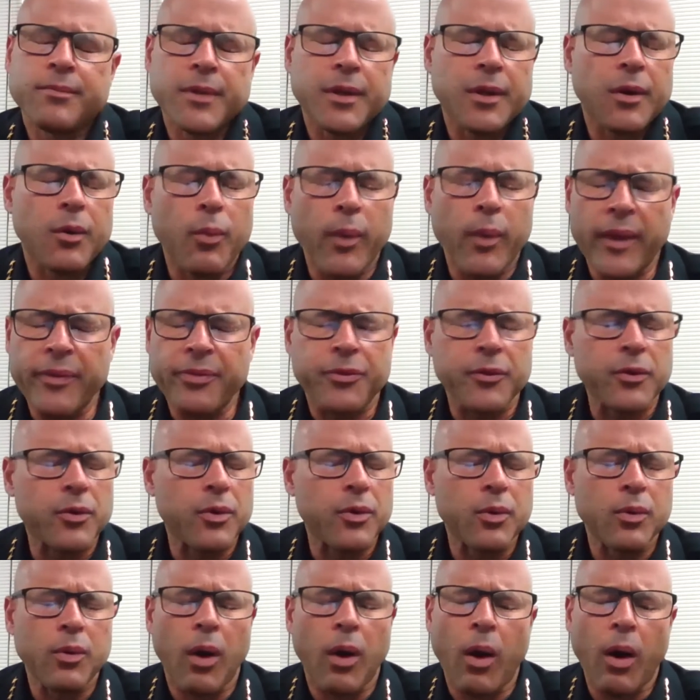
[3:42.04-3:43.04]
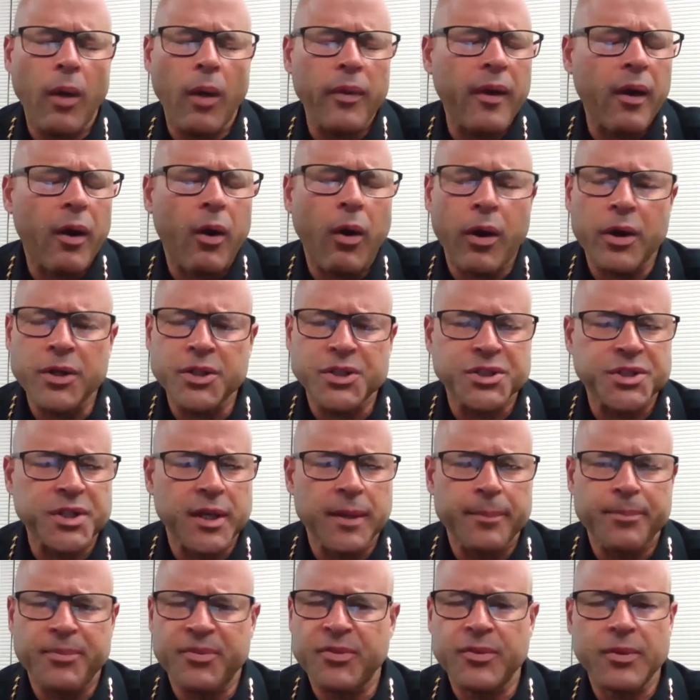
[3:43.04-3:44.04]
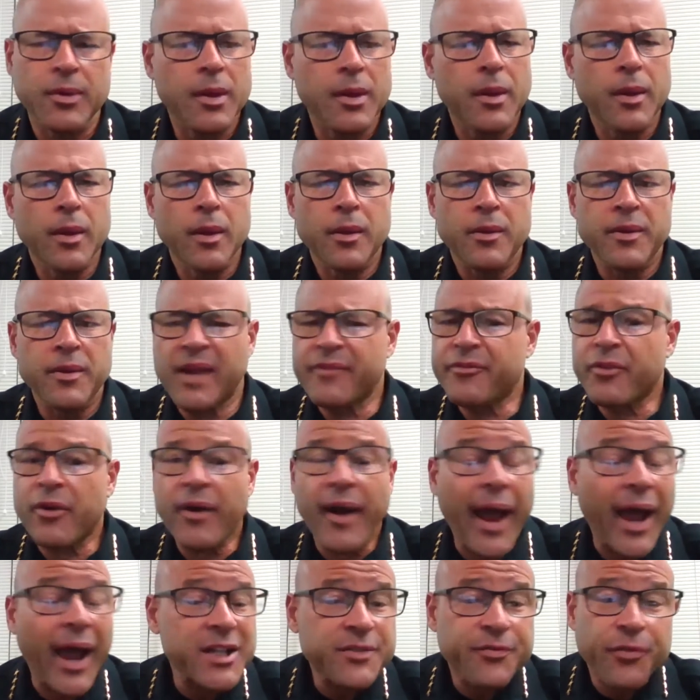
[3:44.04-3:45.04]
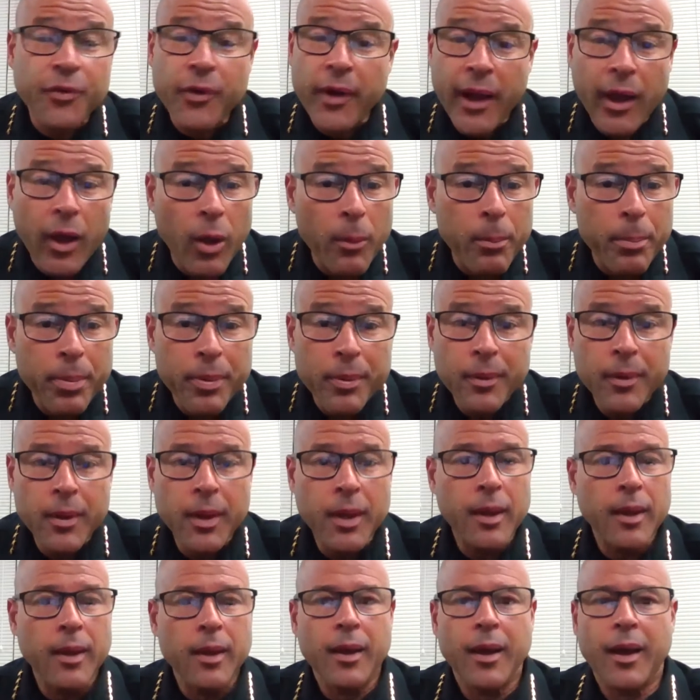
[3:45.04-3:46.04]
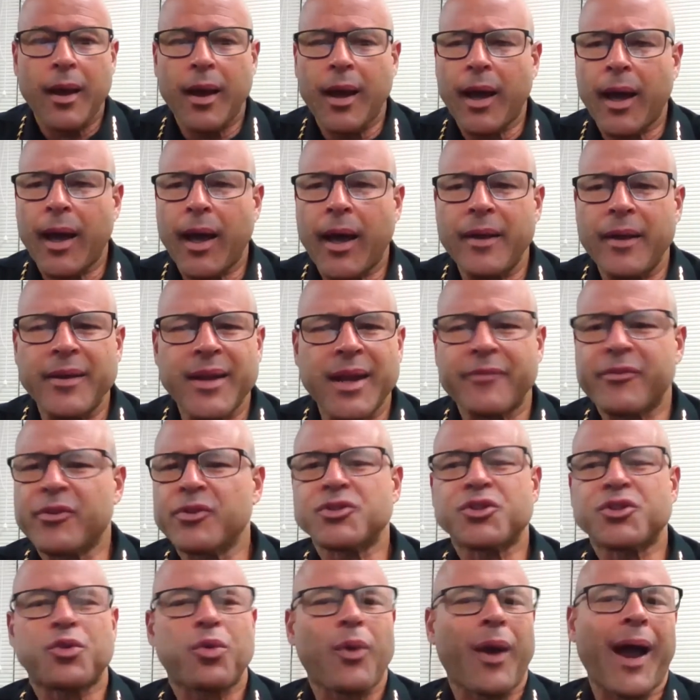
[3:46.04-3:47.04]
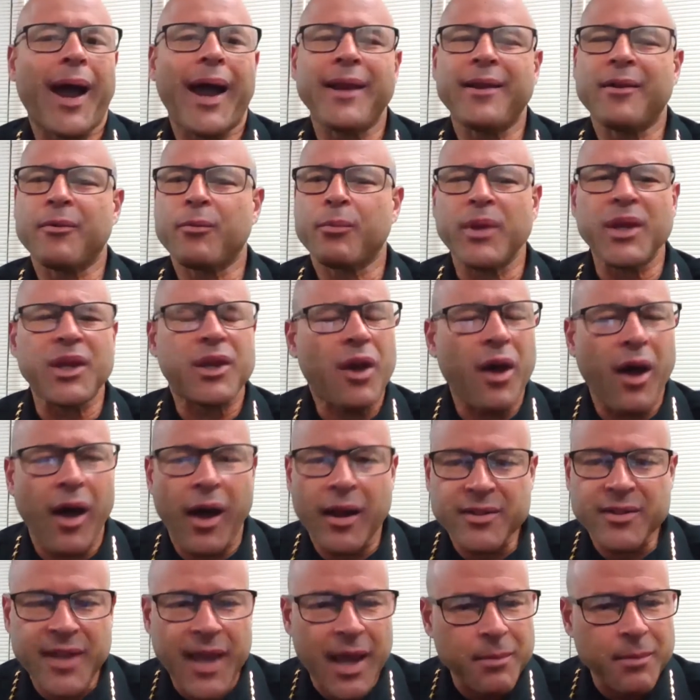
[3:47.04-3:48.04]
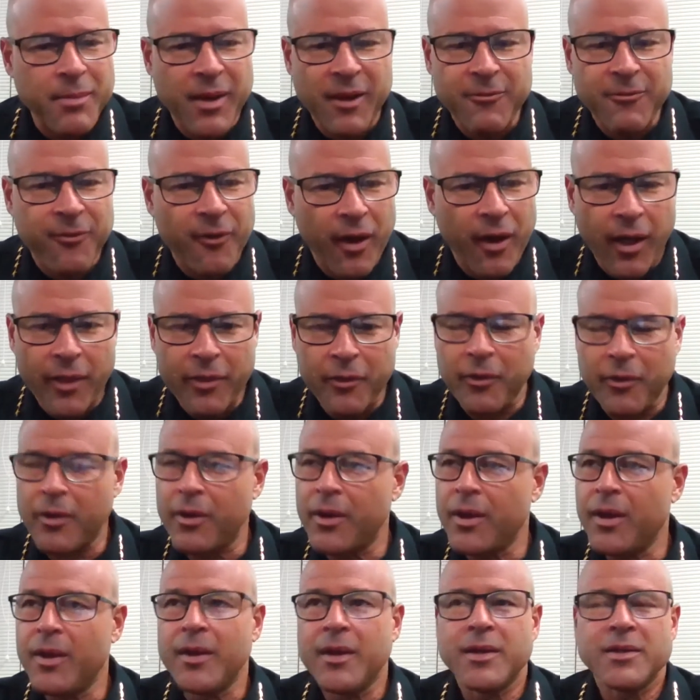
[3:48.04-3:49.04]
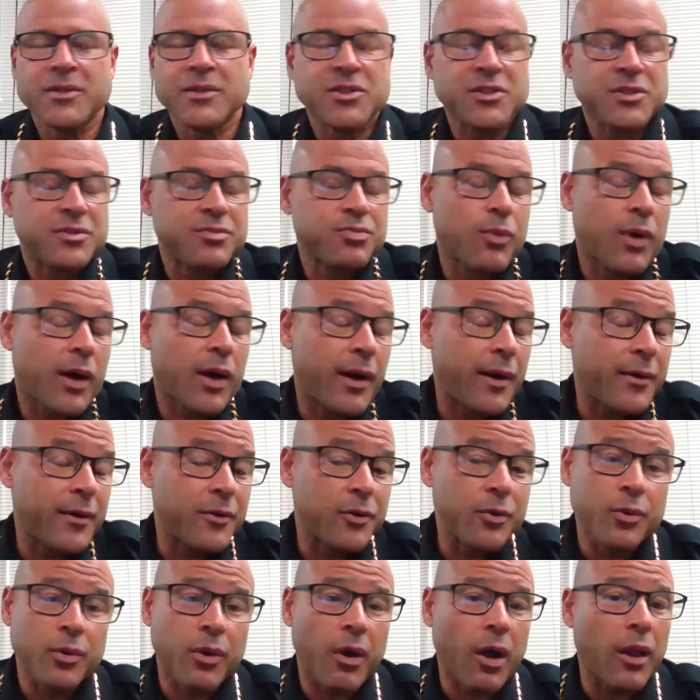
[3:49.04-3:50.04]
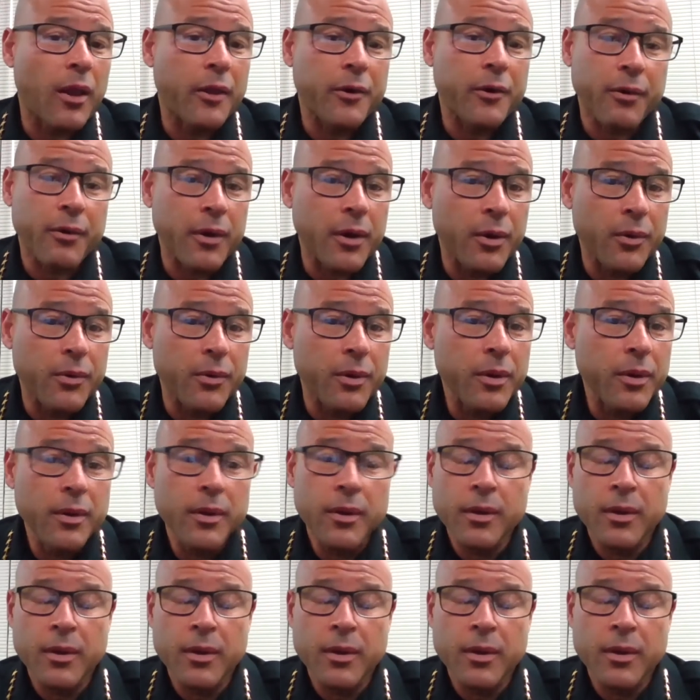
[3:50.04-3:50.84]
Went through all the hardships, never asked for help, never tried to recontact my father, just wanted to do it all on her own.